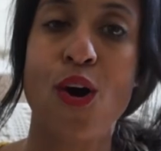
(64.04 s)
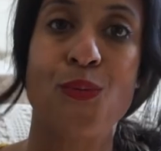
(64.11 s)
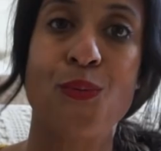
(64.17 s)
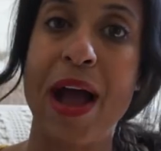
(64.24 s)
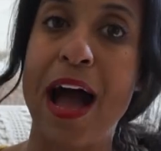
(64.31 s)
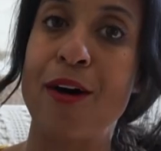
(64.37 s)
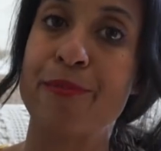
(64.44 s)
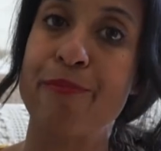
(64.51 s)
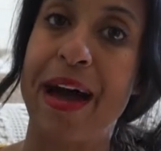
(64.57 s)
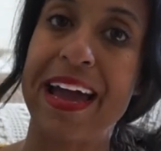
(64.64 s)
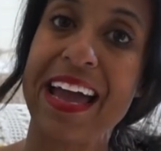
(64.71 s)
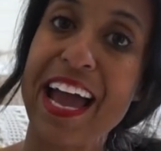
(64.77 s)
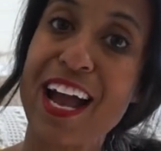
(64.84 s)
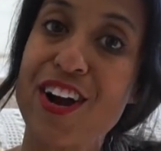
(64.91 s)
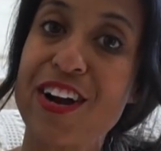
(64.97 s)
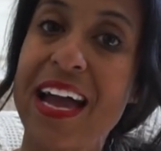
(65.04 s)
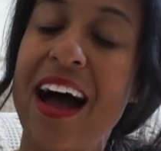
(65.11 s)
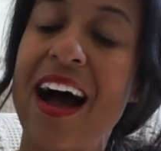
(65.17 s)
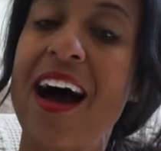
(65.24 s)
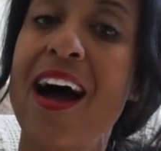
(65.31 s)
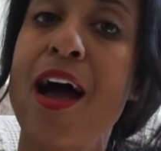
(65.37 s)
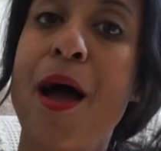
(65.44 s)
around my
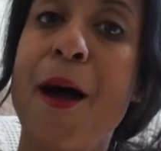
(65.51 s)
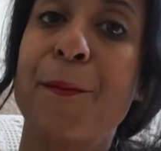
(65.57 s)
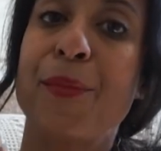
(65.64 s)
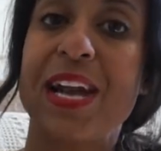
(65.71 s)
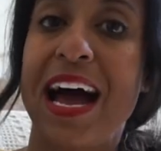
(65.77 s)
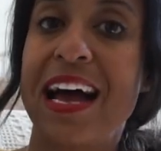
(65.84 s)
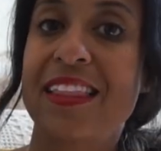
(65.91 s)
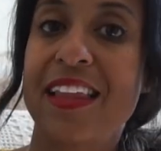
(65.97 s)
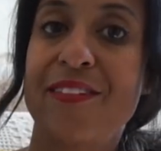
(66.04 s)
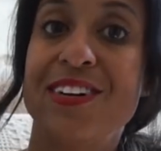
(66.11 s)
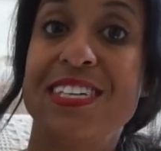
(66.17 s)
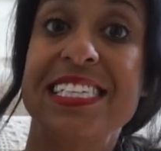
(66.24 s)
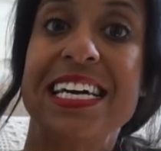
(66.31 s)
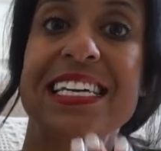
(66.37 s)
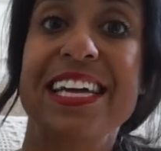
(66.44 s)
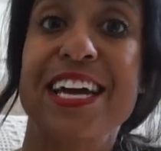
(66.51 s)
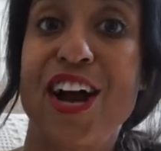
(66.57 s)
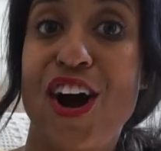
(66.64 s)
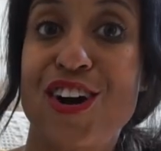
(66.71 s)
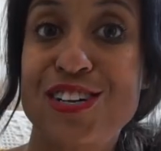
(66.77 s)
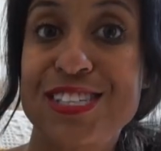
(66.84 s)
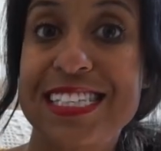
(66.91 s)
area, but I love attending
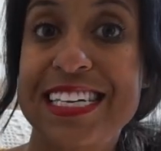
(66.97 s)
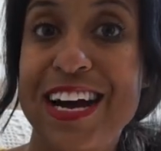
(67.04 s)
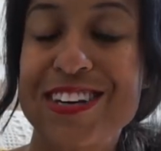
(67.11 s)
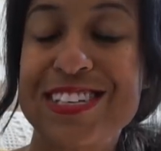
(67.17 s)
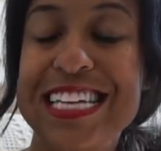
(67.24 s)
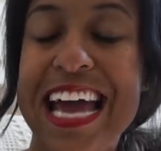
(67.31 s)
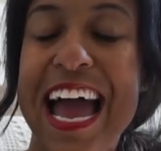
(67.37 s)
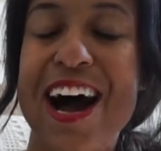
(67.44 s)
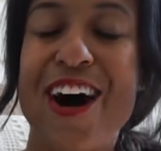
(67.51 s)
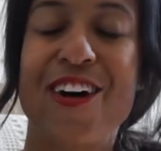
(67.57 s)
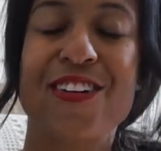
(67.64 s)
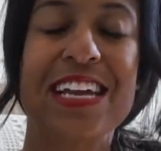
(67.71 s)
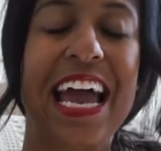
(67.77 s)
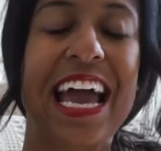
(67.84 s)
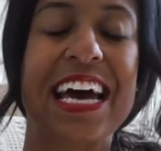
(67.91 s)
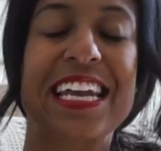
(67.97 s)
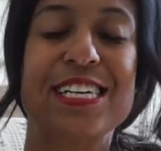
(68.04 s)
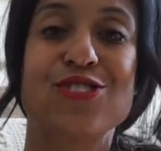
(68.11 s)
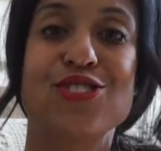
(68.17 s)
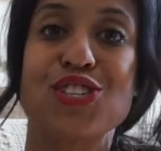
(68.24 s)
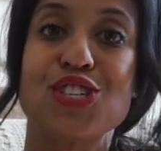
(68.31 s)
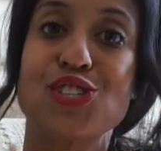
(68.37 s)
ours in our town and
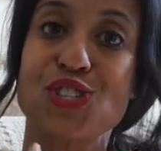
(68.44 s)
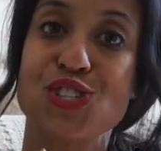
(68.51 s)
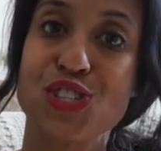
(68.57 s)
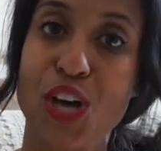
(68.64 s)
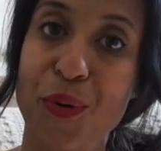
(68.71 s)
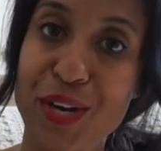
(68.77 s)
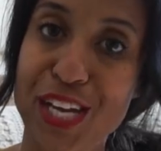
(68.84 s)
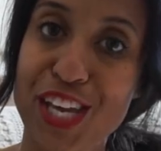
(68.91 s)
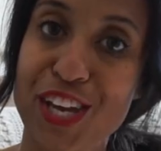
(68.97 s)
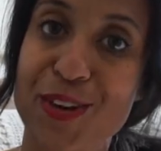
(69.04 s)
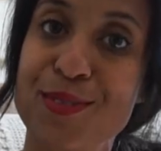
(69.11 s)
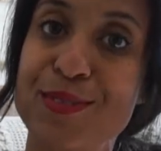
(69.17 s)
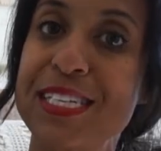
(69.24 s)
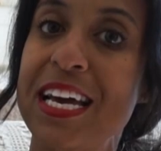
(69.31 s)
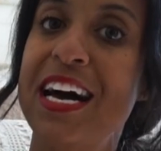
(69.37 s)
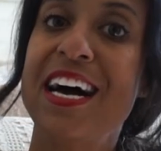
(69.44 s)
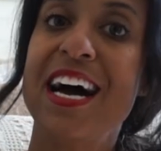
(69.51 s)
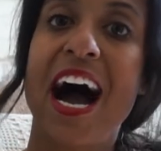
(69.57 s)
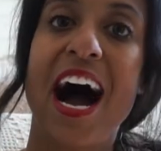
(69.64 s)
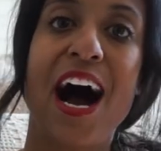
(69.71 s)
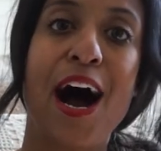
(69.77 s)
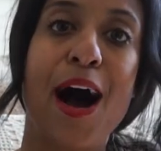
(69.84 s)
it's just so cute.
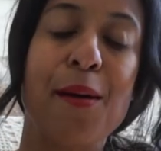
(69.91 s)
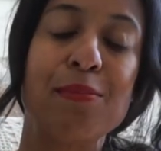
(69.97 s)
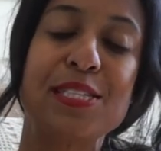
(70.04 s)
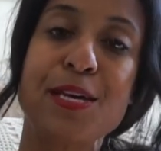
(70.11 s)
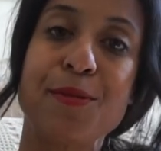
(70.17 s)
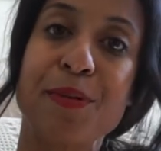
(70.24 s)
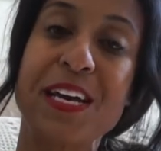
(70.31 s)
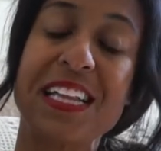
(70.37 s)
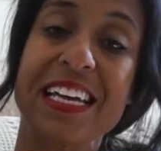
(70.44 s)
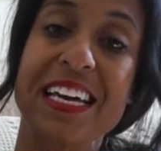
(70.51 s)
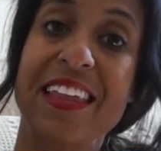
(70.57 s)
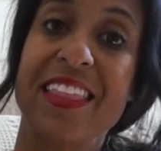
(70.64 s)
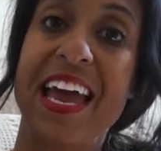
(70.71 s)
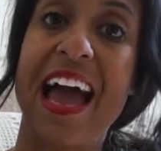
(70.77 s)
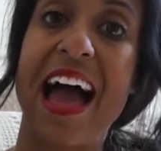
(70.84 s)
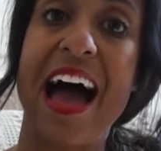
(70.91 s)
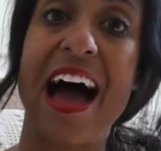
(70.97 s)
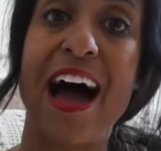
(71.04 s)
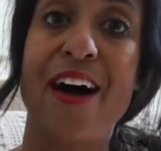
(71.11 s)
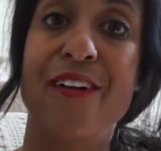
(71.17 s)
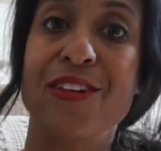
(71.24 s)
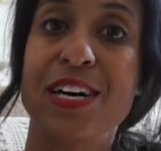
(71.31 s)
Um, typically they
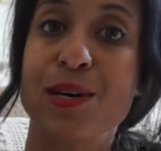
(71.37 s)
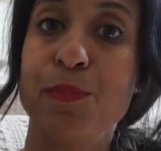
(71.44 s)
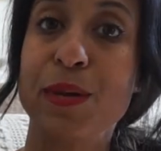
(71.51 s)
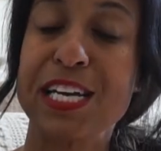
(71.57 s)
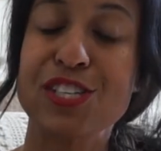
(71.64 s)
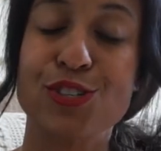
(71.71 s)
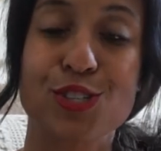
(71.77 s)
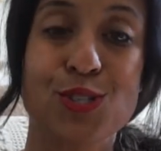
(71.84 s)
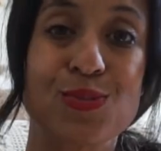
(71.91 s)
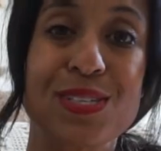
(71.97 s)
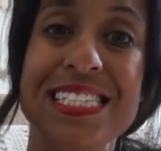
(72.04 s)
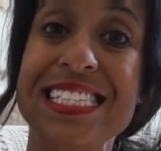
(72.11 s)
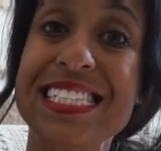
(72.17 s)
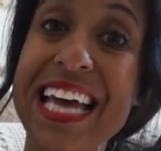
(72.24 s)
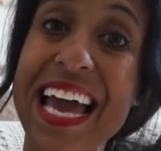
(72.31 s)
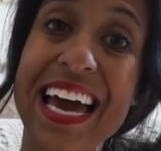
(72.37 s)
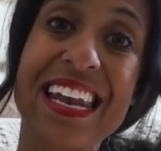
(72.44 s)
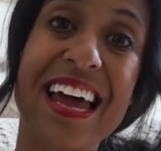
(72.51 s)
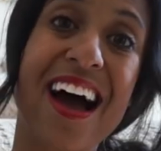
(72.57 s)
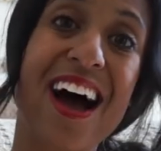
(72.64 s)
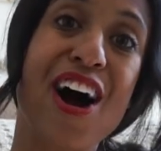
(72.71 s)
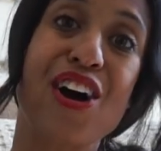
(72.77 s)
have pictures with
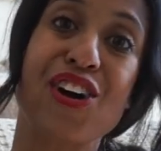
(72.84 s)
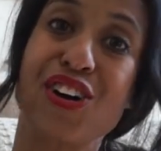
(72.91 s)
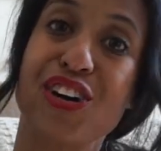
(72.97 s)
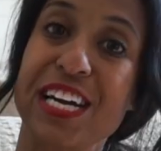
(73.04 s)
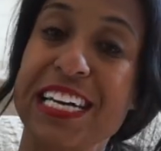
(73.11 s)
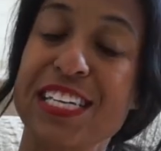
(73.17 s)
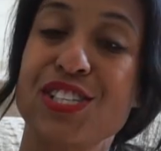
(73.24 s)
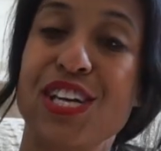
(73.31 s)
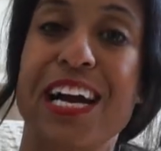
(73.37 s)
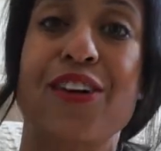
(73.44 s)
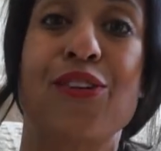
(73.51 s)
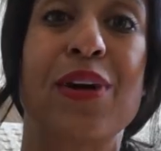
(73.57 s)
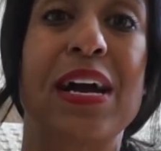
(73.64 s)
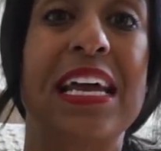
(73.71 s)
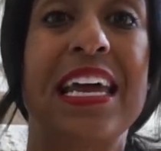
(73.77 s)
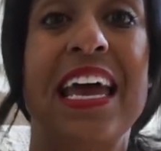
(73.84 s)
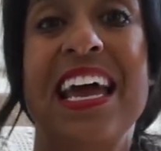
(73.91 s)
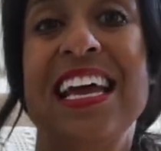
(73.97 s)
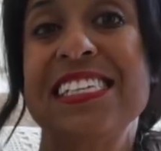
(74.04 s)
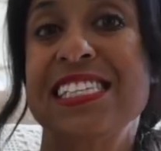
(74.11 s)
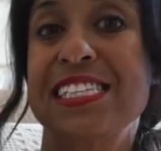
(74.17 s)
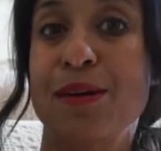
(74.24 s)
Santa, cookie
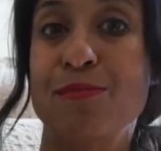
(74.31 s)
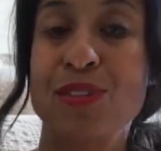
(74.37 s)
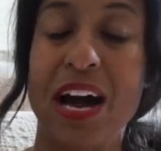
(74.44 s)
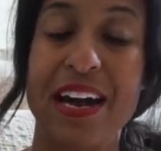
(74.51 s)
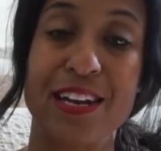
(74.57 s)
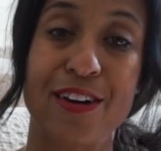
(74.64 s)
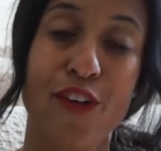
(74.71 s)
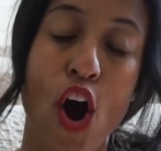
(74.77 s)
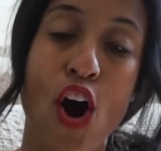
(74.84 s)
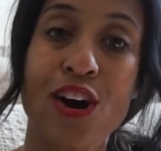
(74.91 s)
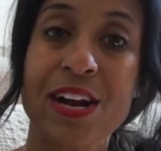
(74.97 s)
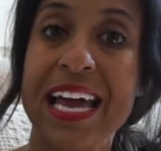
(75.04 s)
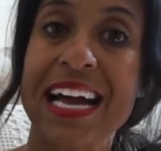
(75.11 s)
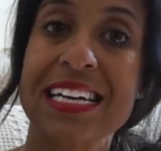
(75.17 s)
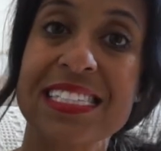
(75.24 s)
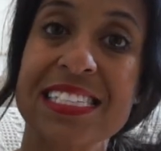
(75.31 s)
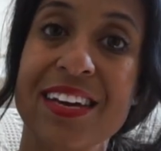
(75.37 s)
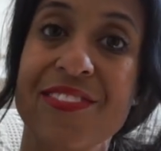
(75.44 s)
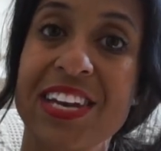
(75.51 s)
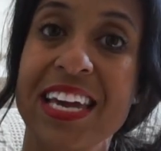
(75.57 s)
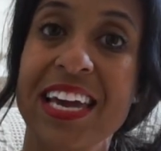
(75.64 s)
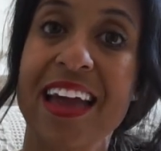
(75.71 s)
decorating, some kind of art
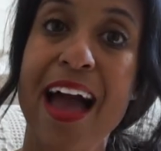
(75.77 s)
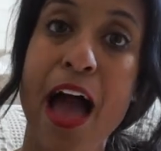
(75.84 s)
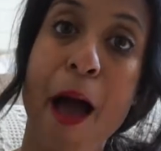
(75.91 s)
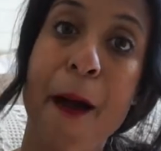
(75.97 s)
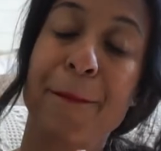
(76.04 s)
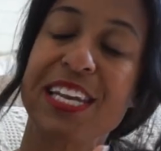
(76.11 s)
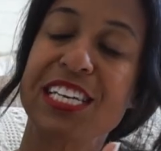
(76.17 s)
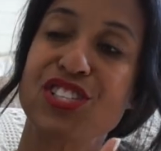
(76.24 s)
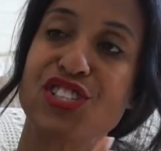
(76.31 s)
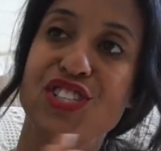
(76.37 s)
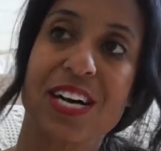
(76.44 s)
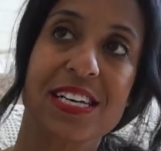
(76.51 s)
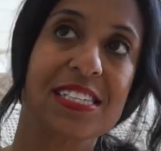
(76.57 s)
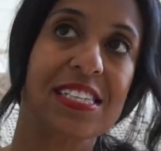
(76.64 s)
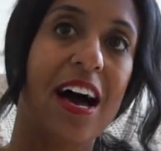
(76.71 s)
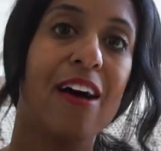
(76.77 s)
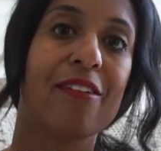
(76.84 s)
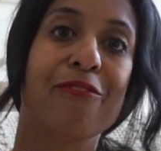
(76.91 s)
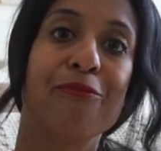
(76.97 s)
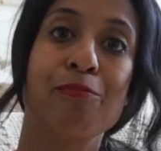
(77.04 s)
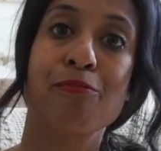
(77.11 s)
activity, but it's just a